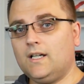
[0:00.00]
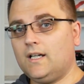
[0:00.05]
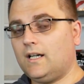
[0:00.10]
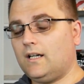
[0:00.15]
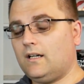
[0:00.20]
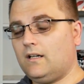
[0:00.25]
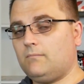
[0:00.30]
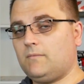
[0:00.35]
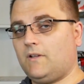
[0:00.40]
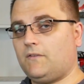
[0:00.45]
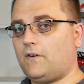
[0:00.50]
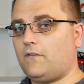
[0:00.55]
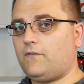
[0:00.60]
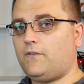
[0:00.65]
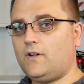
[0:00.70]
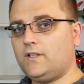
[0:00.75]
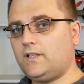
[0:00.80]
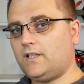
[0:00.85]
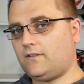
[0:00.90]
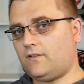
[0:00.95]
If I
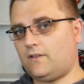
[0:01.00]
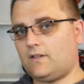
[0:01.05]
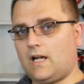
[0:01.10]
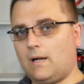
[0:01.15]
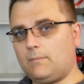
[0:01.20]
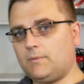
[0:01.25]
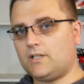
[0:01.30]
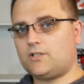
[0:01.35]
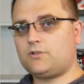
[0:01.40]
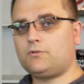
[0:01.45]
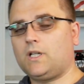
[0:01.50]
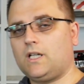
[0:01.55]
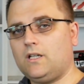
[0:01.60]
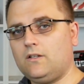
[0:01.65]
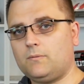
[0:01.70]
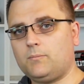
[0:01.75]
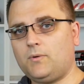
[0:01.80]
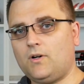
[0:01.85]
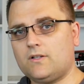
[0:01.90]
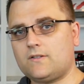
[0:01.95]
find that there's a couple of tricky
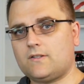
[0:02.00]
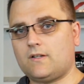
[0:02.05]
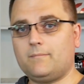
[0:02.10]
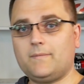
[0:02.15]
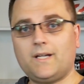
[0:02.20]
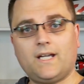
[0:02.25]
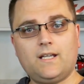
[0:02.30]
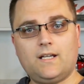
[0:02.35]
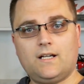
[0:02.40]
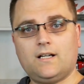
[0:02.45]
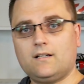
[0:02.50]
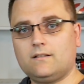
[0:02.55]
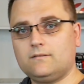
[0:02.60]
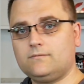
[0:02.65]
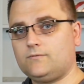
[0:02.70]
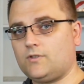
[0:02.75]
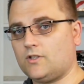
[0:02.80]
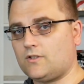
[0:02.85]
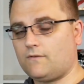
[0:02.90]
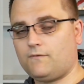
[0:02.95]
spots, I may
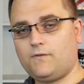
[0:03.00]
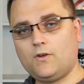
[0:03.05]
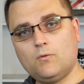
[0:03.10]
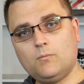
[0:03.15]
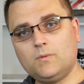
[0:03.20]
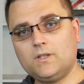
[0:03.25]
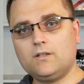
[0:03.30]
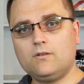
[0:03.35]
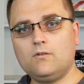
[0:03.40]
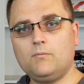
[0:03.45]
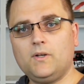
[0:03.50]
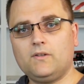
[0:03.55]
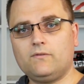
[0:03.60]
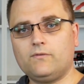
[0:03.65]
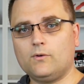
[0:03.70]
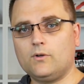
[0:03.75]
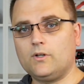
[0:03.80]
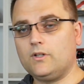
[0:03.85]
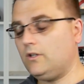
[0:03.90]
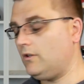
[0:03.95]
just film a little bit
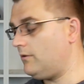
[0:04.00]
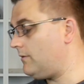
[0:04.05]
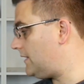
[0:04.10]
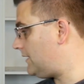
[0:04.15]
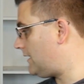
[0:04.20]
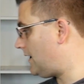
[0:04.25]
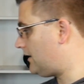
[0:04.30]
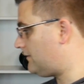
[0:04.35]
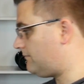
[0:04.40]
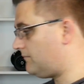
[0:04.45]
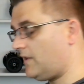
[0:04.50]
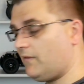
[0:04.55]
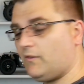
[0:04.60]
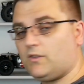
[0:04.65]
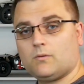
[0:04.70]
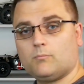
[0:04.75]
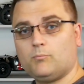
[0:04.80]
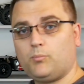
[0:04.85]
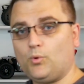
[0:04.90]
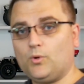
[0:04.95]
for you and give you
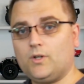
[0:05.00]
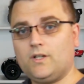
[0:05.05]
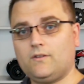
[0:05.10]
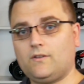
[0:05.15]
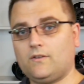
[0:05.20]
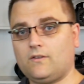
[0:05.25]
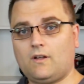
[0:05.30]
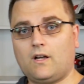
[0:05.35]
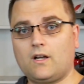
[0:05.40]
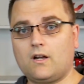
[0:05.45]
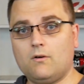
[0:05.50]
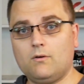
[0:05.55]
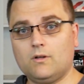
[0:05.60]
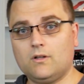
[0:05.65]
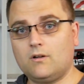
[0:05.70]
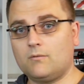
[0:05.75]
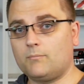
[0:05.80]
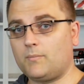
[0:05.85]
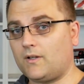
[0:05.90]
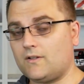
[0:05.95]
some pointers as I go
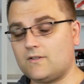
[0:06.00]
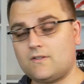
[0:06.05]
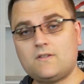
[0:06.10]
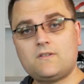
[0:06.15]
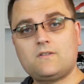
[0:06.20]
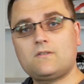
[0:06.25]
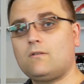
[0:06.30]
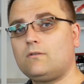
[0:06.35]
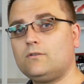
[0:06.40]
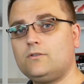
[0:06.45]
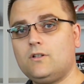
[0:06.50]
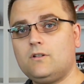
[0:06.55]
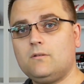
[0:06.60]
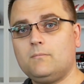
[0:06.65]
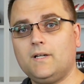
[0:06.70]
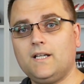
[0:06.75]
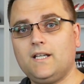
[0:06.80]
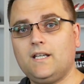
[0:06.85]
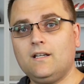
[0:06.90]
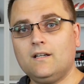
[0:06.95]
along, because this is all new to
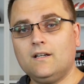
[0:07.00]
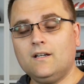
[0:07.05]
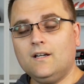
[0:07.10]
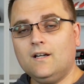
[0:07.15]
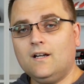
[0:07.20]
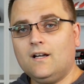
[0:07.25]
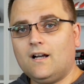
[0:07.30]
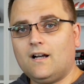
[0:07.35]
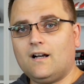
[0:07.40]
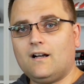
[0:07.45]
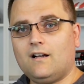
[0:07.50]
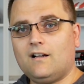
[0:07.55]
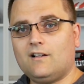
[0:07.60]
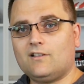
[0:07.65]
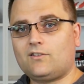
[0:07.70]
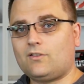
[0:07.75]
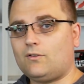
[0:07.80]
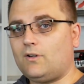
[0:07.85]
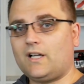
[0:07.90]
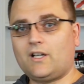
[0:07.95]
me.
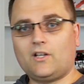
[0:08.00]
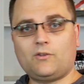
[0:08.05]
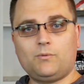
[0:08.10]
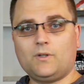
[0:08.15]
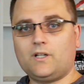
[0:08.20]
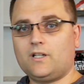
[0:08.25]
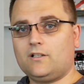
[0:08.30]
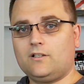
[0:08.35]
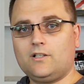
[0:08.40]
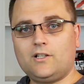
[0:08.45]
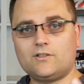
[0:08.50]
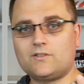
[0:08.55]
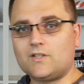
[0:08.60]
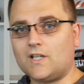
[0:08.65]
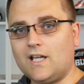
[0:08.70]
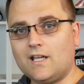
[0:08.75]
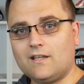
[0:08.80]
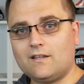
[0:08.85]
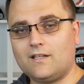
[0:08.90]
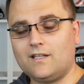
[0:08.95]
So I guess we're going to learn
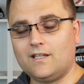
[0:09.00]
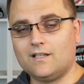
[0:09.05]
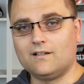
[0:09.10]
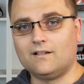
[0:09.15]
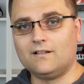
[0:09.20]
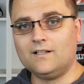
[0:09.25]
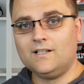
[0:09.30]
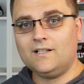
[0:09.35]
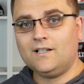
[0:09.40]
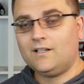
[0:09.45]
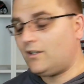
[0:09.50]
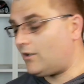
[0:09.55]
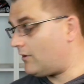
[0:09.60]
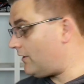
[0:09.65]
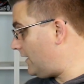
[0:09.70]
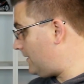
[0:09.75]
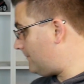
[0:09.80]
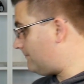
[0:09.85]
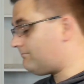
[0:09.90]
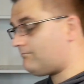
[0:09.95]
together here. All
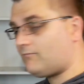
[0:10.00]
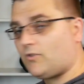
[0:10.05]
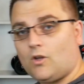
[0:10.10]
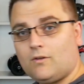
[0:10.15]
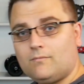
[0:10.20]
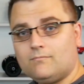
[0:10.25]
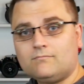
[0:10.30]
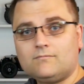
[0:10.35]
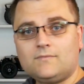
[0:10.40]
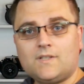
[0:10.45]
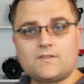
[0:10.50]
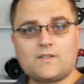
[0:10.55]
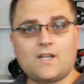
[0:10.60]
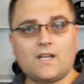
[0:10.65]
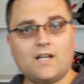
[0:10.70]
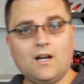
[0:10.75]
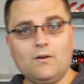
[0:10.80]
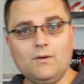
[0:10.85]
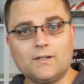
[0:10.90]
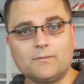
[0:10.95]
right, so let's get
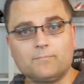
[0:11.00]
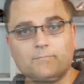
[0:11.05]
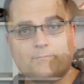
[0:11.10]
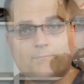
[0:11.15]
going.